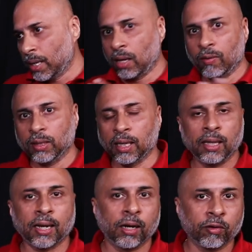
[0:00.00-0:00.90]
even
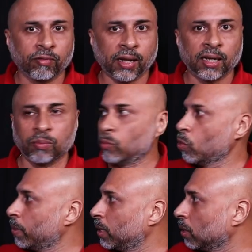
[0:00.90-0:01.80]
any kind of light
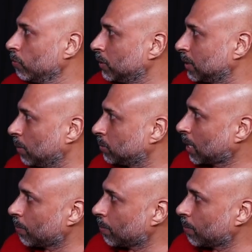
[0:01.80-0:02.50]
movement which keeps